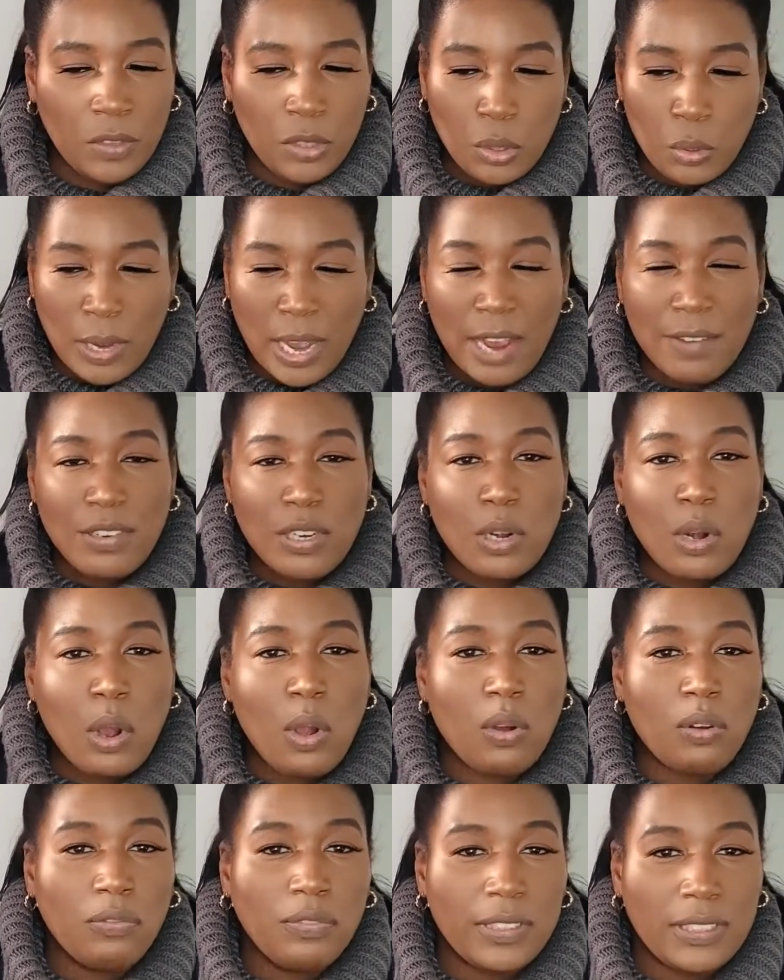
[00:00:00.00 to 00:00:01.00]
You have your
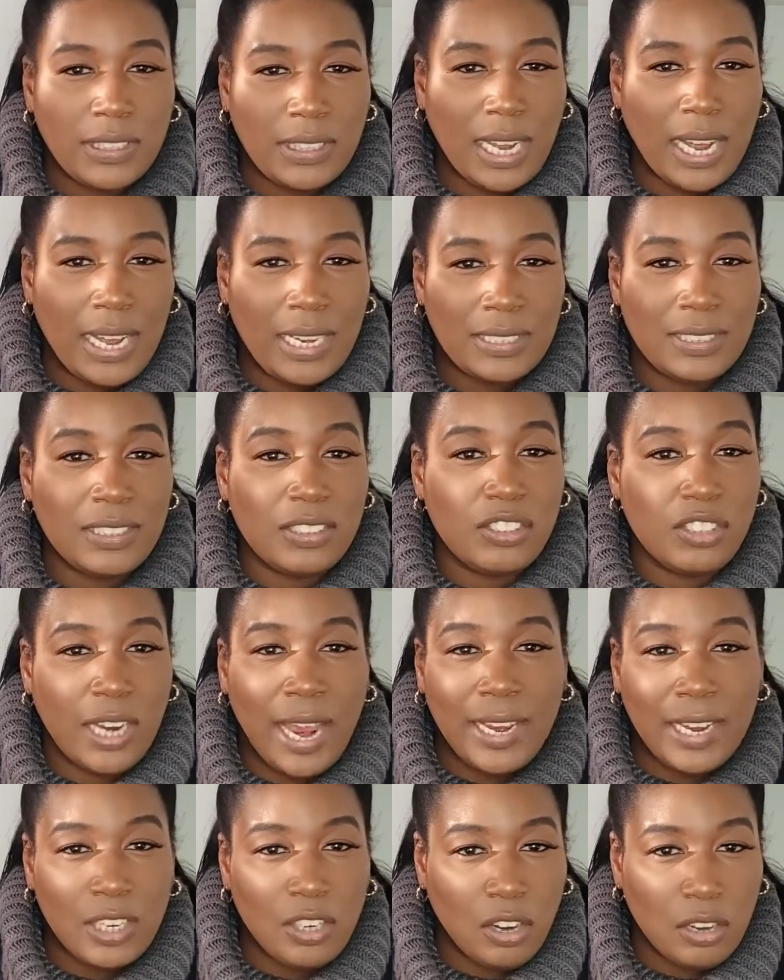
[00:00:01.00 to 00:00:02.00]
oversized
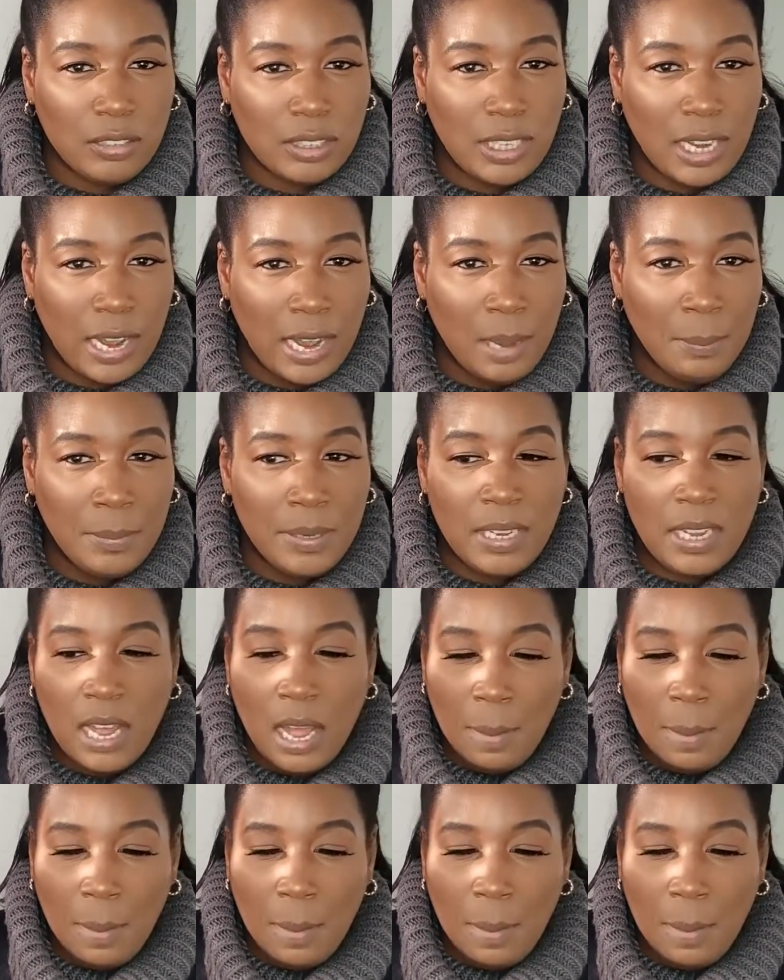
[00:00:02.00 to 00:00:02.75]
jacket on top,